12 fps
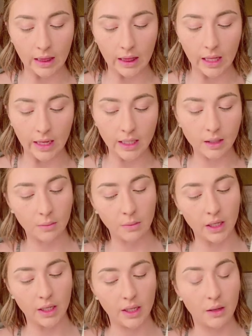light
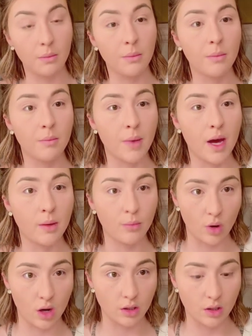medium matte
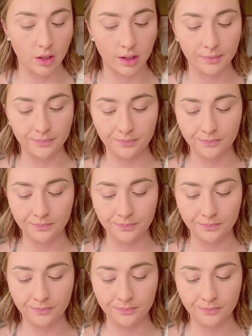bronzer.